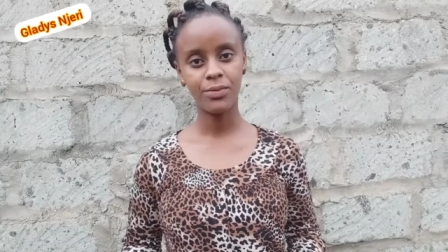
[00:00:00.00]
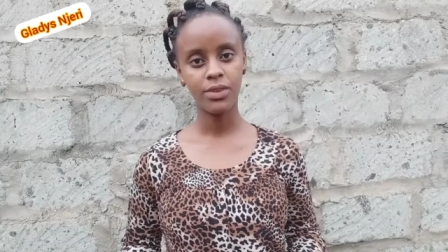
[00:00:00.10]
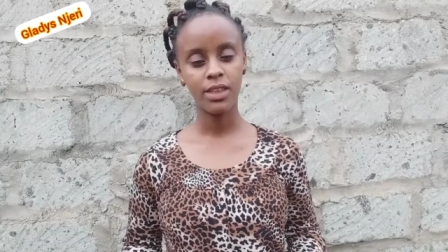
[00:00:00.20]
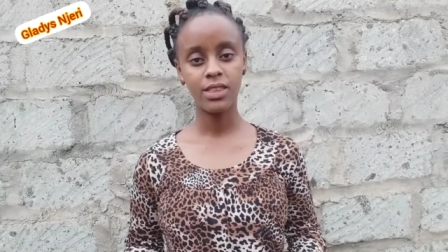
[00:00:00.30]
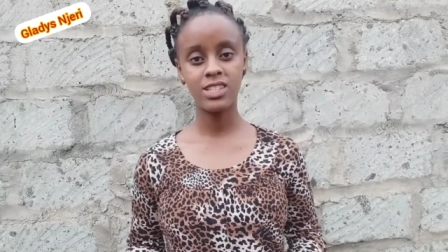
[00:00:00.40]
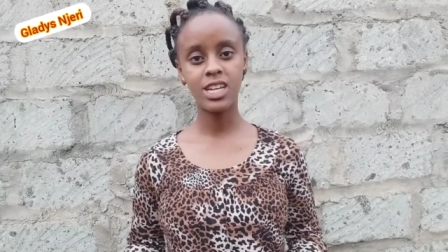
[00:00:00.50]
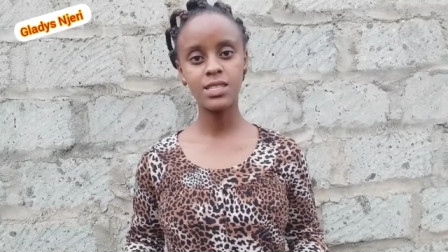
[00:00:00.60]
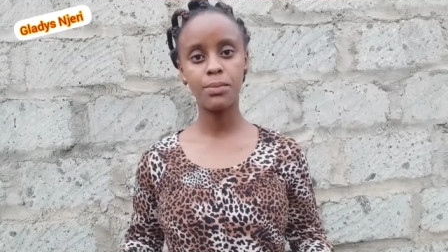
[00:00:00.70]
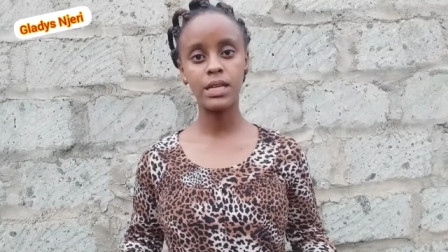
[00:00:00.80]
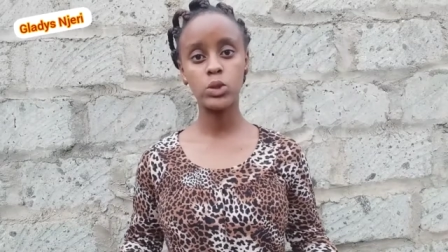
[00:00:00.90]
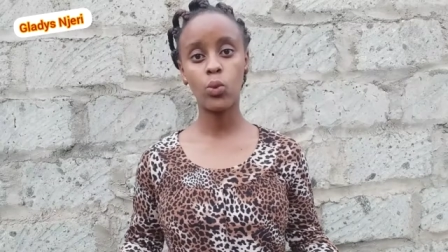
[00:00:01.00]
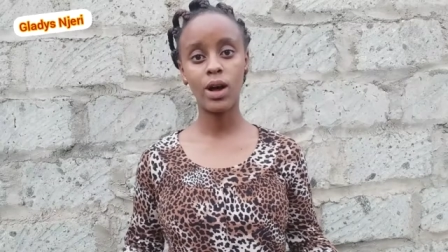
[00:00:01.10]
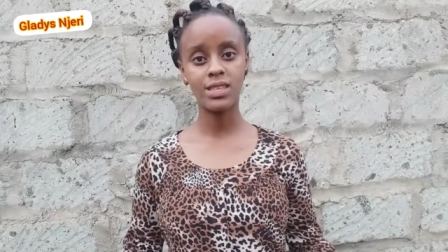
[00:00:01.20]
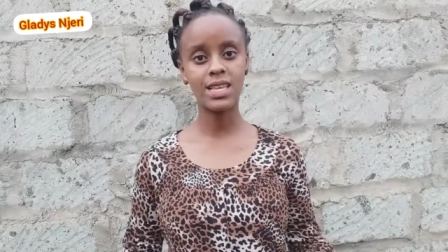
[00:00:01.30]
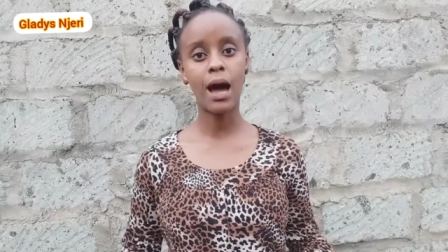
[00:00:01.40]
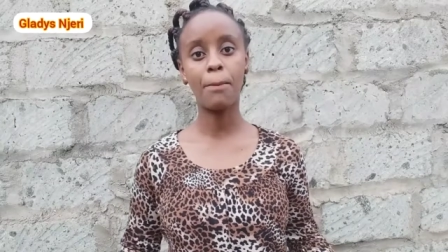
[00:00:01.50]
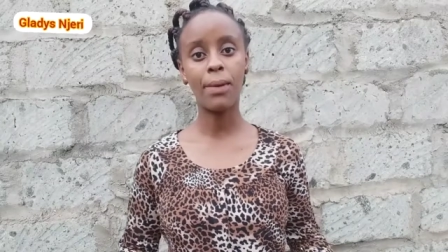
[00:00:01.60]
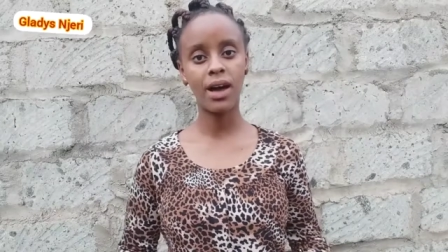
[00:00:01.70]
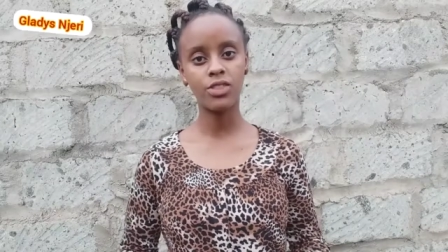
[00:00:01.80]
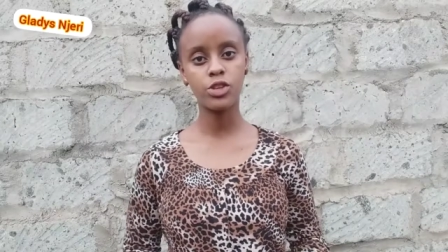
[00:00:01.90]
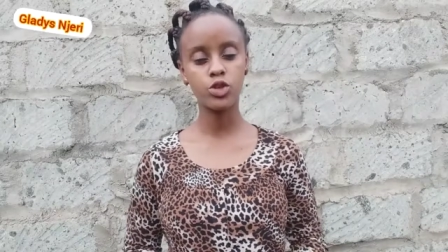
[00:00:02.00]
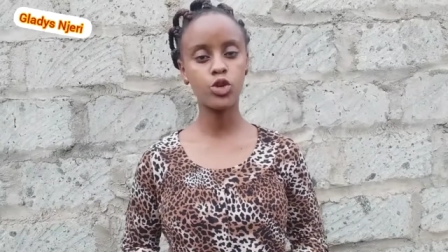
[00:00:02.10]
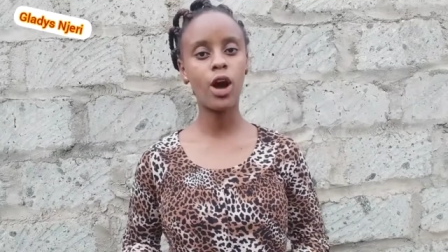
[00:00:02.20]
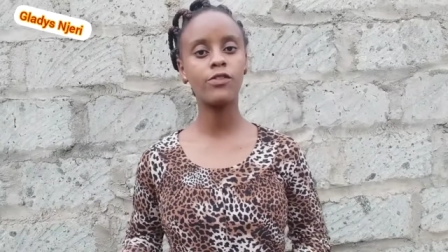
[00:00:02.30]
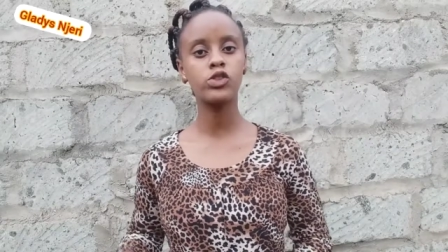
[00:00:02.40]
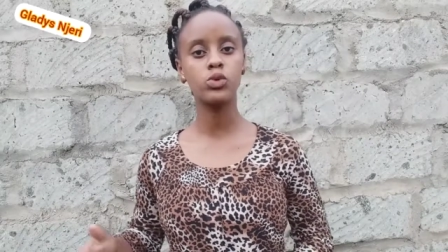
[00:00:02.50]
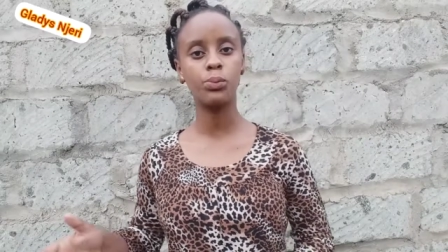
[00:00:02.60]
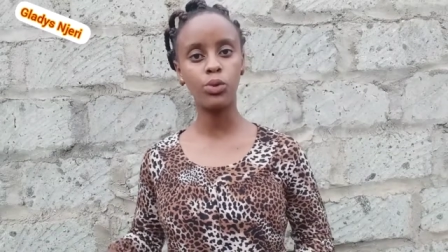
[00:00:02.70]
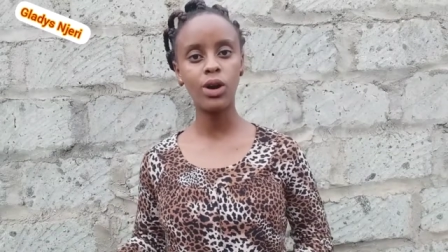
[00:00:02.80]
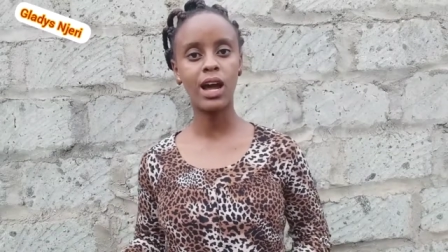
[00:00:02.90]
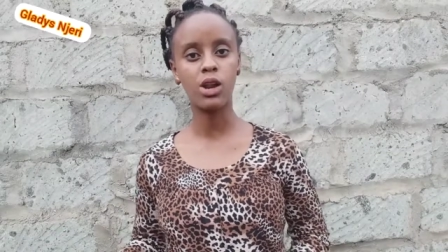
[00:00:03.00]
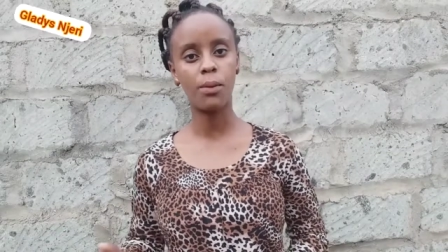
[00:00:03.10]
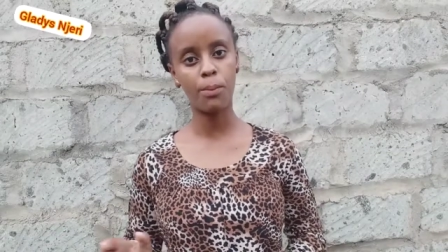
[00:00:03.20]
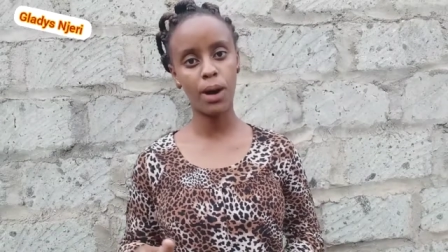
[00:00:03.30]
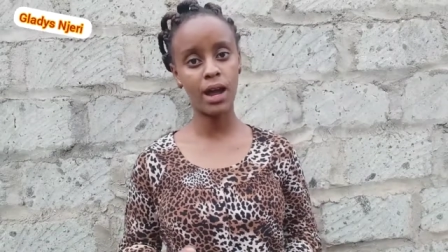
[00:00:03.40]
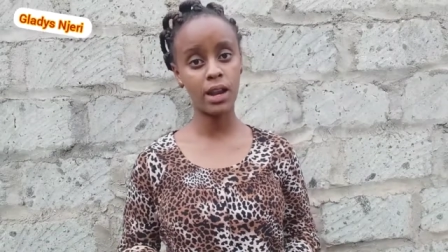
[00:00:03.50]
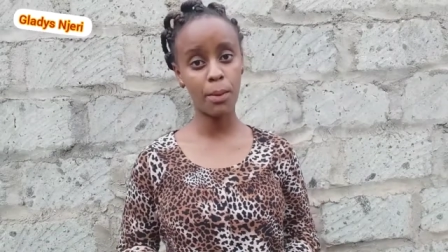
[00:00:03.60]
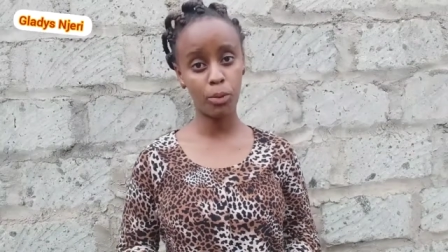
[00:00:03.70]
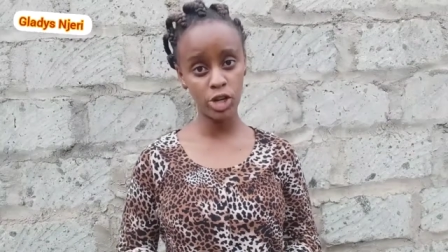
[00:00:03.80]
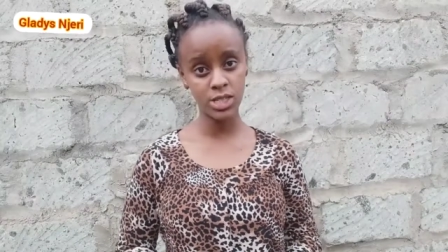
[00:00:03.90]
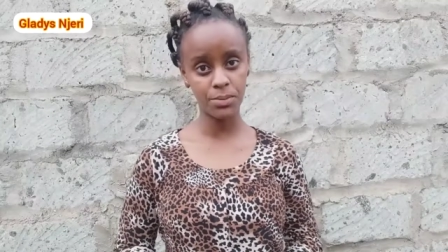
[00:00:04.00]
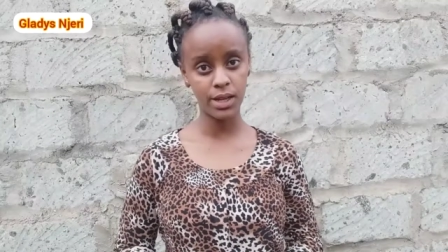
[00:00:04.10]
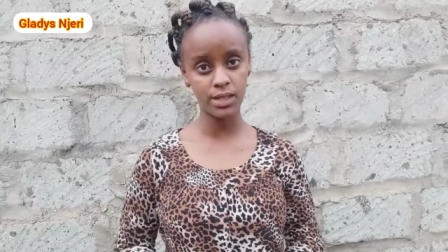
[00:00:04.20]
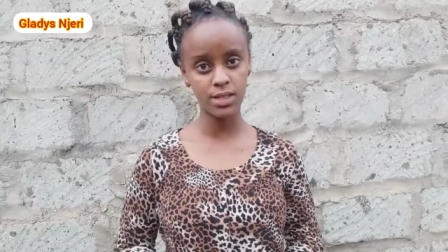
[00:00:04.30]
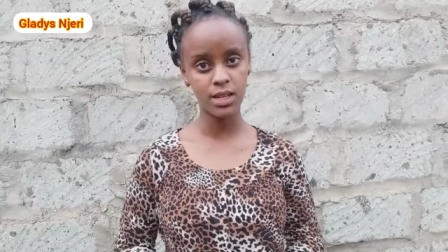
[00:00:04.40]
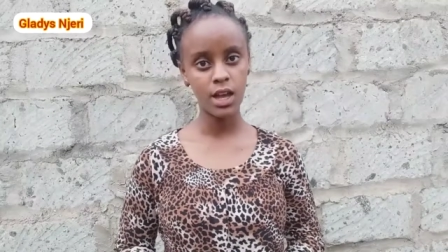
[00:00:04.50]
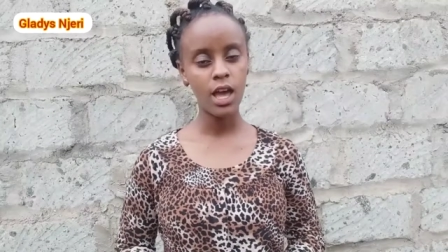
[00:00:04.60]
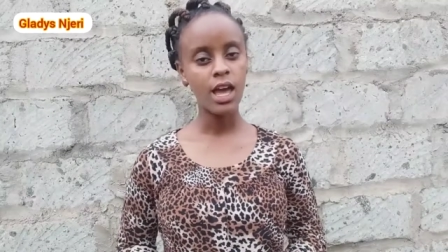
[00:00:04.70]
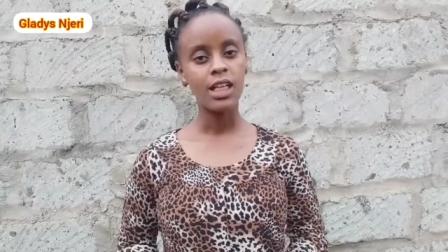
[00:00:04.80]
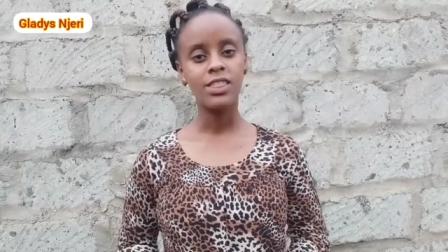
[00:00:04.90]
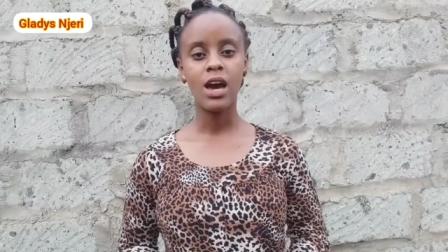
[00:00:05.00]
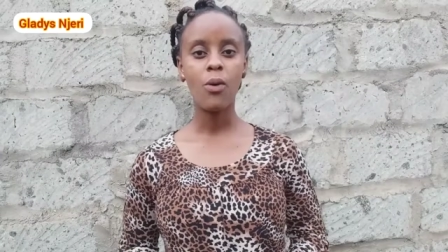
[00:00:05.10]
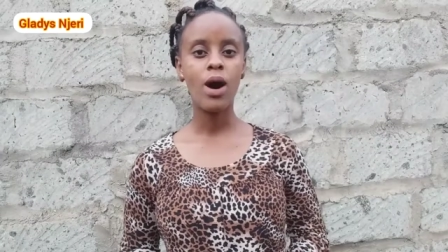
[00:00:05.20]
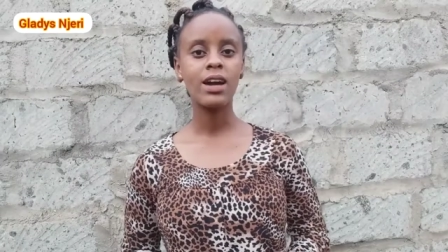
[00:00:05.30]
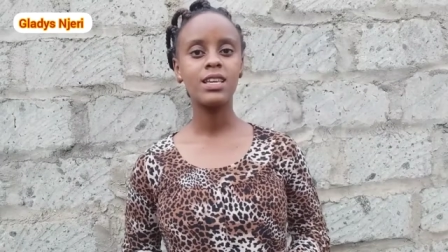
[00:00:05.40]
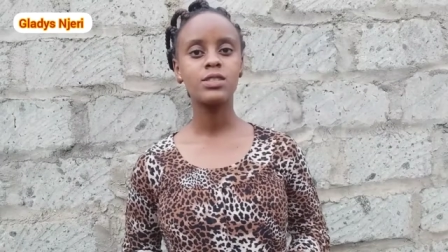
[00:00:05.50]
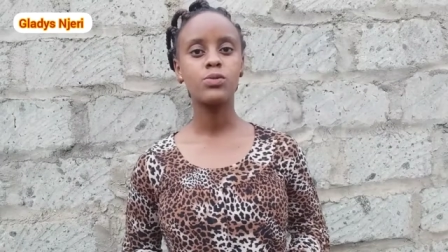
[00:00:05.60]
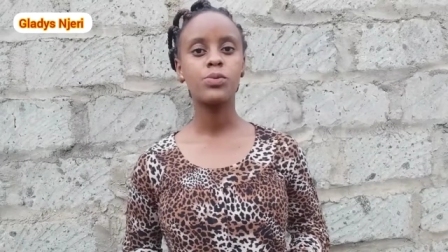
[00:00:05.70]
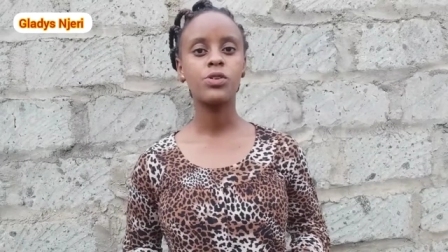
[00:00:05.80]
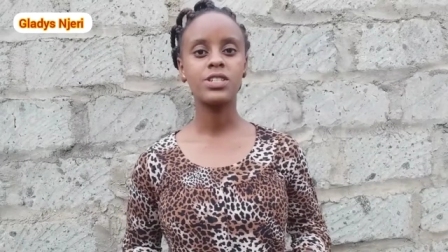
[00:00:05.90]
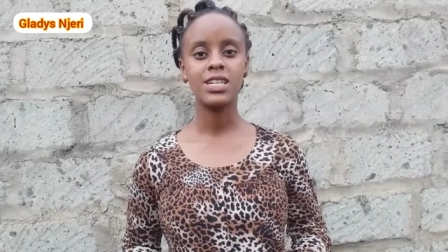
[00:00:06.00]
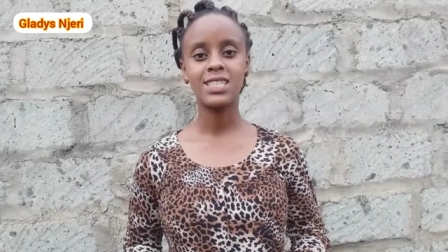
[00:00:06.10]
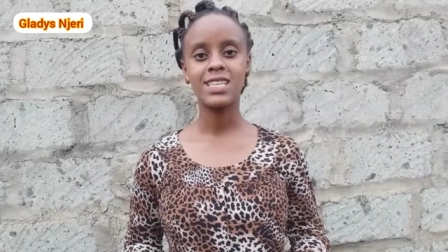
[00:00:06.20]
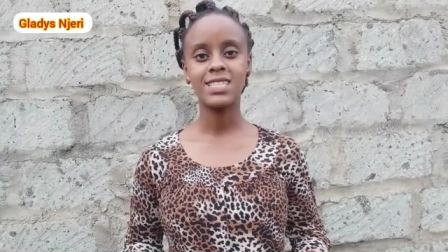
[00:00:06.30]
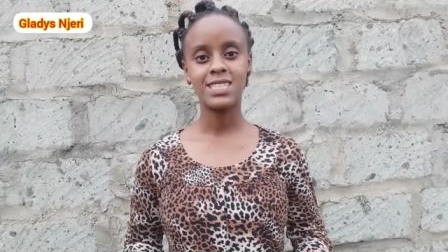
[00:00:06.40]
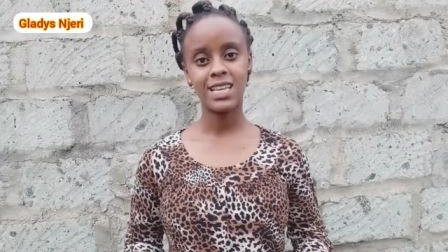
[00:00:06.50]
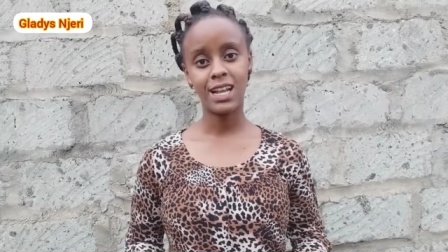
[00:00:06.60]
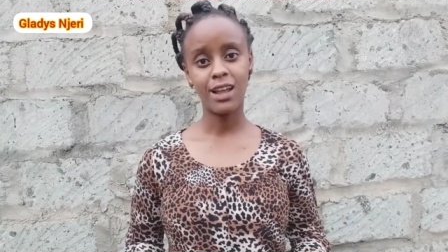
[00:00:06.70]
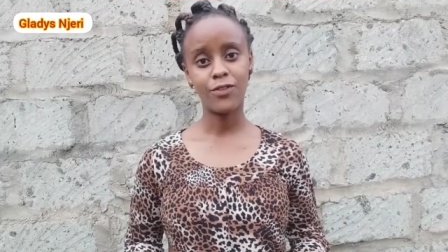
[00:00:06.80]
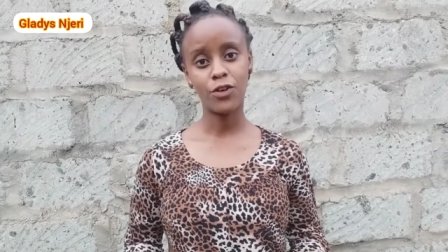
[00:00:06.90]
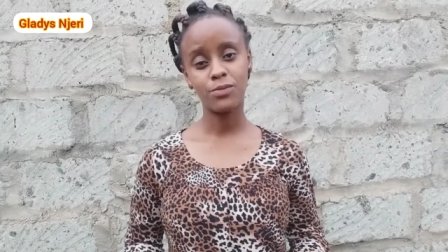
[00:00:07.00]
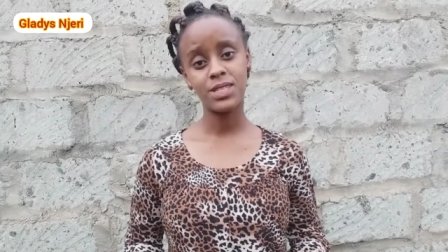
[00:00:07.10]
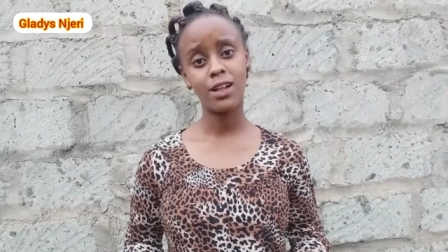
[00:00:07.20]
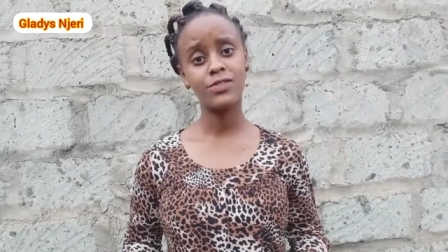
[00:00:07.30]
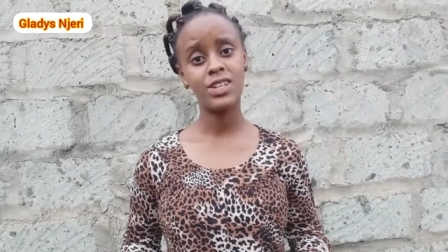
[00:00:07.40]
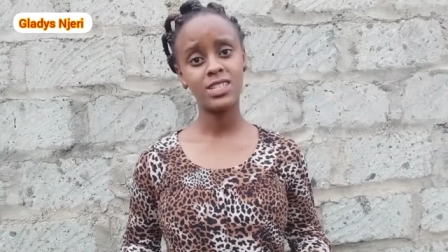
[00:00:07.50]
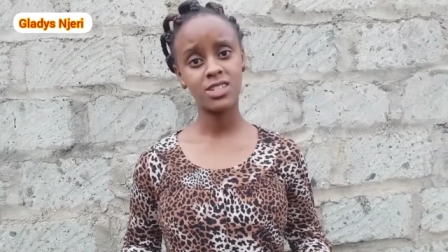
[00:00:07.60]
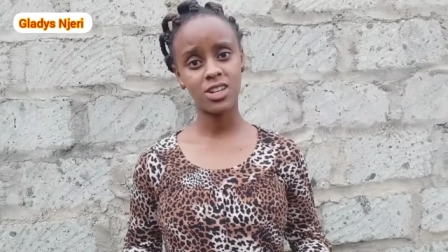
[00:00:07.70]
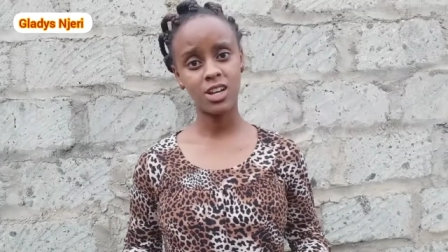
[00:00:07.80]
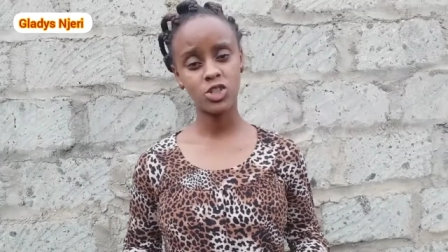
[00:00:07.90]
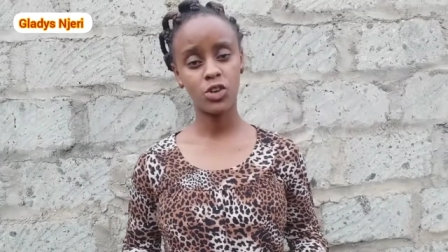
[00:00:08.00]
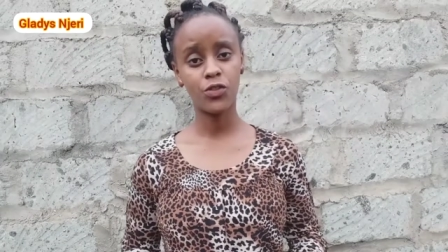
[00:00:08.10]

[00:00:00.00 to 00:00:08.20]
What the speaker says: They just meet once a month, so you have to book an appointment. Their work is to protect the seller from self-destruction.